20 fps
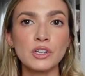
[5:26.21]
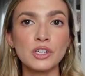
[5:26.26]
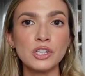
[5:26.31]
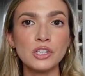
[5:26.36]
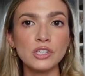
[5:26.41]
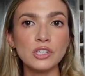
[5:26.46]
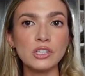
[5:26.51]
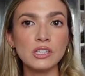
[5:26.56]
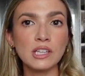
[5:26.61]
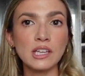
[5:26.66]

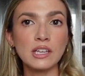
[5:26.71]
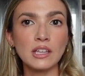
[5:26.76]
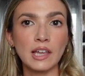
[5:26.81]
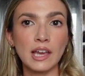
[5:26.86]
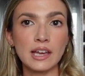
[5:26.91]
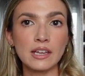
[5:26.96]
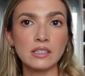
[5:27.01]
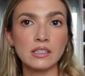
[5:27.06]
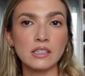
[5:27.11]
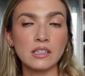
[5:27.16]
She's just like
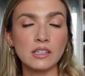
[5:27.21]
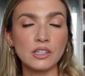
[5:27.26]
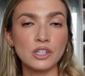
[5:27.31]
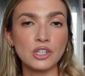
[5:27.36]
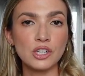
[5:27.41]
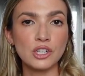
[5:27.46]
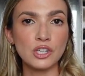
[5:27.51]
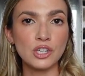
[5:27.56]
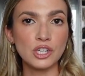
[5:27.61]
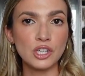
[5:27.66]
classic.
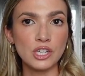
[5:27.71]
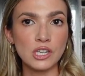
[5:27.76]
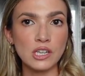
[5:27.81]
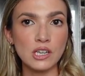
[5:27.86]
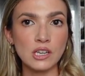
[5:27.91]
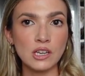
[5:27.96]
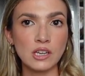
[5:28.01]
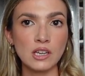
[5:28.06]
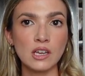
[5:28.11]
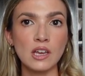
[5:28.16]
She's
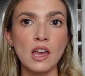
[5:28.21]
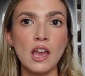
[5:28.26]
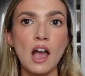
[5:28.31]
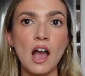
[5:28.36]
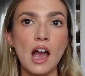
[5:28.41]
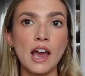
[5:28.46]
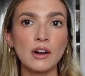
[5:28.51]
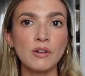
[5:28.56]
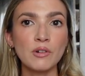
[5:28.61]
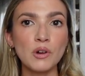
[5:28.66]
chic.
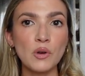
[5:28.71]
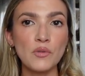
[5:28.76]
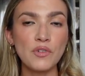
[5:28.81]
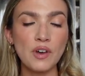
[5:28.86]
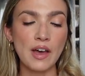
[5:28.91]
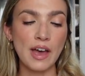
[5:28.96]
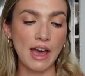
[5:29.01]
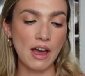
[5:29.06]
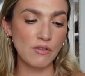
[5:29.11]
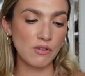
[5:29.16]
I don't know if
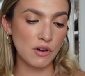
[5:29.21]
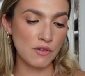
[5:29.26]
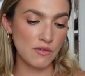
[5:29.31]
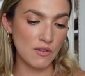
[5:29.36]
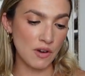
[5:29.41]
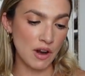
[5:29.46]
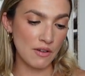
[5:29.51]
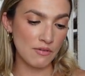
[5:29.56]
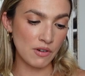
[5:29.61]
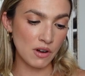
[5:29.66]
I'll have her
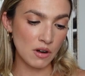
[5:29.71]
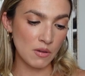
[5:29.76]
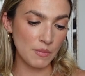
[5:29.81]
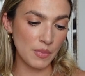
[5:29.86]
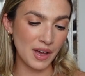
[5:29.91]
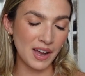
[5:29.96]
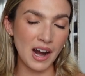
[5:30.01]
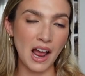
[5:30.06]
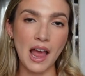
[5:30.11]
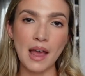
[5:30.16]
forever,
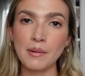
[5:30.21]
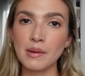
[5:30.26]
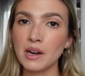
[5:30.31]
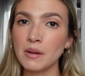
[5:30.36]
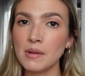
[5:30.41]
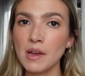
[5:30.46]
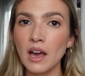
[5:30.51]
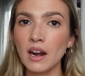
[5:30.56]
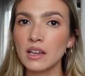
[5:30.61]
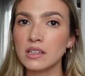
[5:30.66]
but I gotta
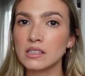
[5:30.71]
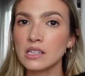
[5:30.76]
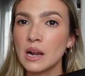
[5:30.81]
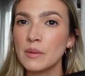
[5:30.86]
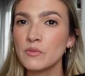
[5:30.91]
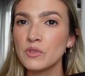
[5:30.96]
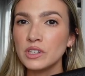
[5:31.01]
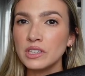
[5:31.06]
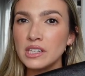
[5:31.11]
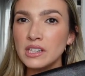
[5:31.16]
be honest,
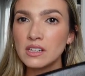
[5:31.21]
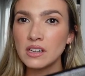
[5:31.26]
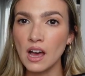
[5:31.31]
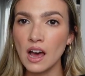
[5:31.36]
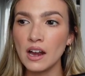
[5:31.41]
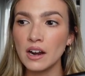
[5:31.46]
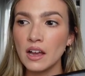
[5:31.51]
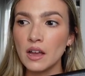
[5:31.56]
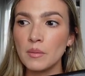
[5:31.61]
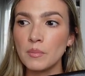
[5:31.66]
I'm really
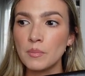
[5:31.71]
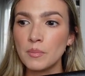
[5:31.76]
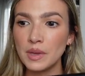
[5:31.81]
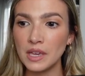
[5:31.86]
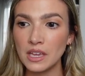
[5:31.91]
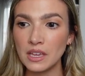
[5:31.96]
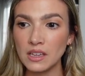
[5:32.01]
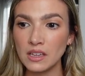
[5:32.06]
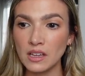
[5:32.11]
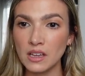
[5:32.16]
not a
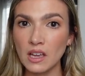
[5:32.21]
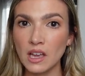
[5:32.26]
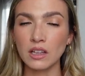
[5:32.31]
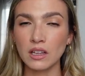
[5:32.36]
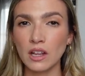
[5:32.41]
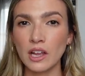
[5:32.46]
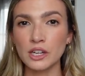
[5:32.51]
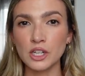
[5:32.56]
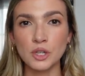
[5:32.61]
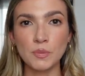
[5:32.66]
big
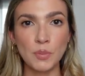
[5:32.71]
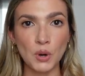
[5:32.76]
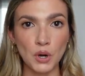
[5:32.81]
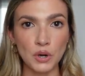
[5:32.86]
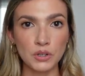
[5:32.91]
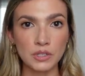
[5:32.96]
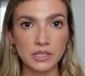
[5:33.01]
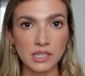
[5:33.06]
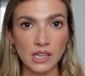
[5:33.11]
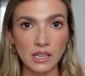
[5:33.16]
clutch
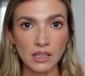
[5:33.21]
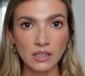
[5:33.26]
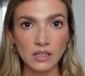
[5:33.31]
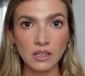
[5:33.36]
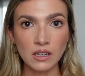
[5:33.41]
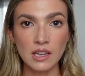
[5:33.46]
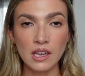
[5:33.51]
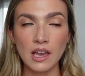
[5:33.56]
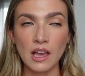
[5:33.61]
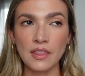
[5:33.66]

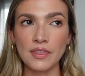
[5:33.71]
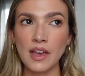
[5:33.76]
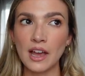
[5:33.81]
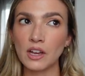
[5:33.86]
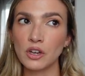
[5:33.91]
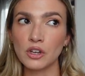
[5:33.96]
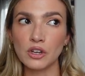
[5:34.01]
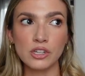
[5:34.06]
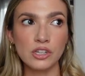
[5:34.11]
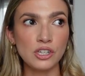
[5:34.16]
person. That
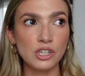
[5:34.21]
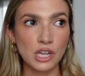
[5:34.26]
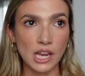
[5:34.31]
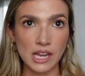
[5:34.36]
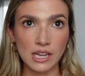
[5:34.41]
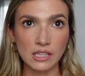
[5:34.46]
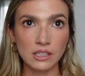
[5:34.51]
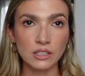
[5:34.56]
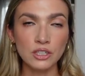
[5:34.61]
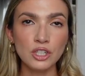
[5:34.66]
could
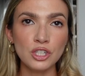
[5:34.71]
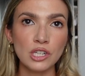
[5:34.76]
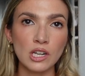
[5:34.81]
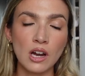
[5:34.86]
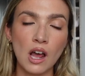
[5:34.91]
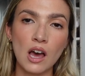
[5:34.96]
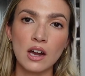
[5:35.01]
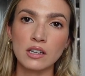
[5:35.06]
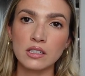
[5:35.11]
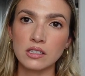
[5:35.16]
change. And
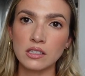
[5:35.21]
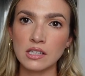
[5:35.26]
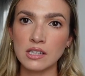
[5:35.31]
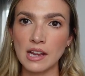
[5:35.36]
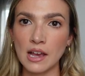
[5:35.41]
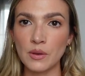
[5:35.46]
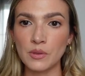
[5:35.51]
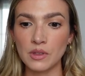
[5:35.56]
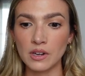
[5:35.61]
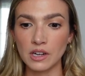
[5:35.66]
honestly,
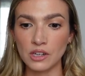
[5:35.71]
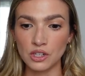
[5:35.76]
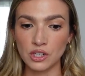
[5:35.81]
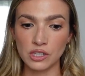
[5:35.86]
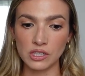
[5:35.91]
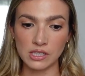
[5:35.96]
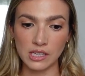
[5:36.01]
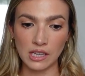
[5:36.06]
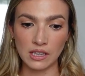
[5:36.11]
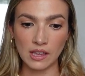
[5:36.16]
now that I
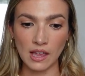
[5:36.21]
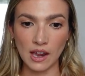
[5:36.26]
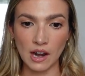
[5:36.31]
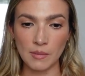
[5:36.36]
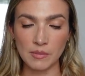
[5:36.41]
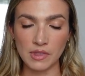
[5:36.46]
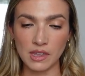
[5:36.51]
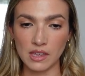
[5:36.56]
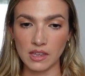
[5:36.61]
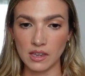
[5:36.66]
just said that,
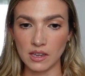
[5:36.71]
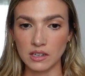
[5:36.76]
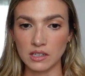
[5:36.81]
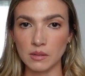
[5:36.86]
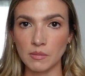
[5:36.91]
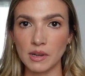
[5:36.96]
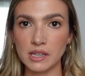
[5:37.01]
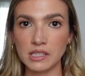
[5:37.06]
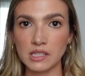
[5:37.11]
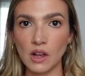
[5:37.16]
I'm thinking to
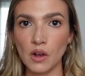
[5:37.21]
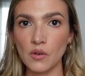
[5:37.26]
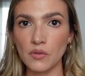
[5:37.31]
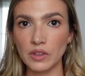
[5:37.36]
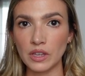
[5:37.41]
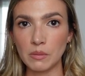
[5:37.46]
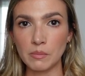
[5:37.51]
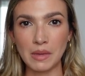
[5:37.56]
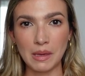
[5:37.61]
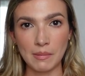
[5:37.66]
myself,
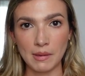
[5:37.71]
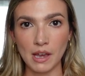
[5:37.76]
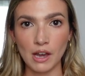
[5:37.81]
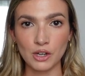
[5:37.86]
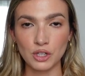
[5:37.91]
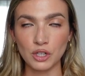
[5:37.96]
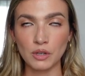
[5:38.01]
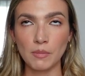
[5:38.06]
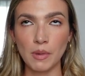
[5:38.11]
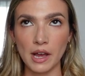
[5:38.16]
like maybe I
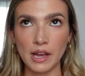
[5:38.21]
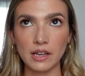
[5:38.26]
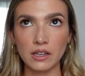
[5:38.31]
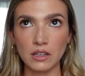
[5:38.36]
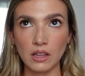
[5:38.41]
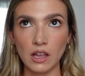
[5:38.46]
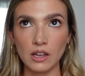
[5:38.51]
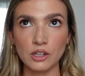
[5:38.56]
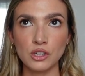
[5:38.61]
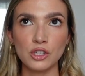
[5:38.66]
should buy a
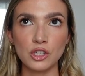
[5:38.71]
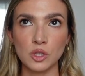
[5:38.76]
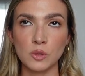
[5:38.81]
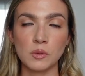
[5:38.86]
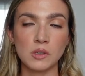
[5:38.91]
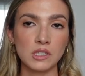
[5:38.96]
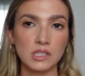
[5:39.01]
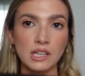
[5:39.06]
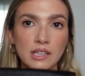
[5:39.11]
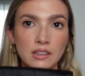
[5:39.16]
clutch just
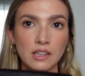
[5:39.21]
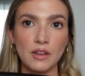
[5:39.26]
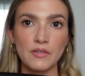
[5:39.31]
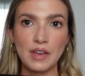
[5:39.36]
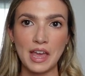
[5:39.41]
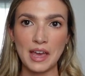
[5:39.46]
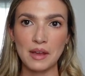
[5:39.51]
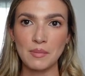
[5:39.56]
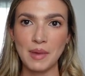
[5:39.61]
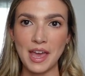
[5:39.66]
because I love
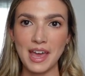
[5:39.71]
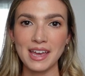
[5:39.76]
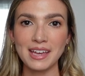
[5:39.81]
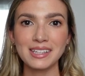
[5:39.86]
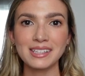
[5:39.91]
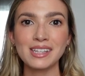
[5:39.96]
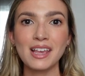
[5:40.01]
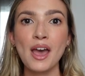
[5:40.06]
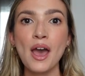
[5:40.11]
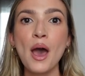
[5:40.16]

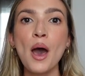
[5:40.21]
handbags.